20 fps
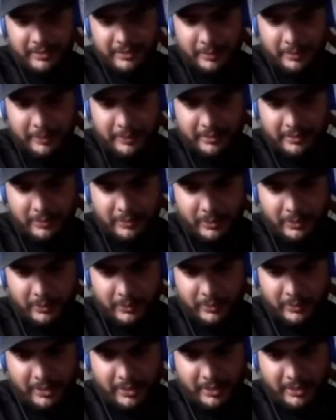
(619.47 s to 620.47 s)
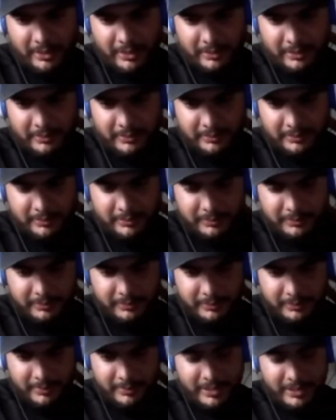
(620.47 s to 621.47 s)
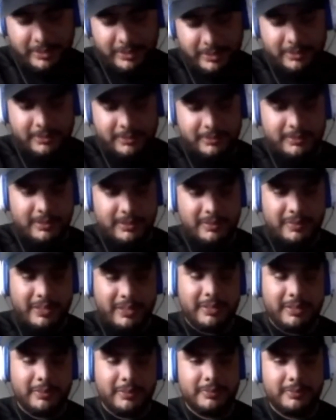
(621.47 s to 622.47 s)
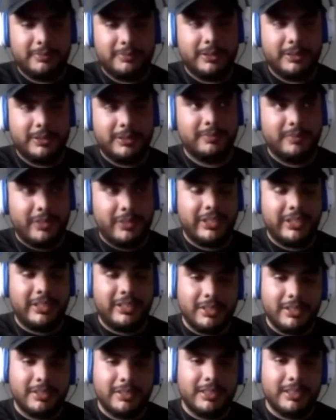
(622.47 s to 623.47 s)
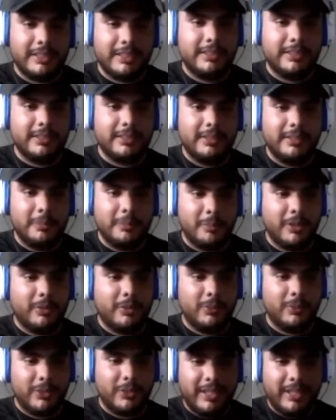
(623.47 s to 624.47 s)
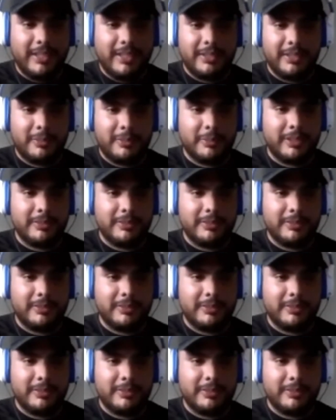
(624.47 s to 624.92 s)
I mean, we are still a very, very young league, but we're getting there, man.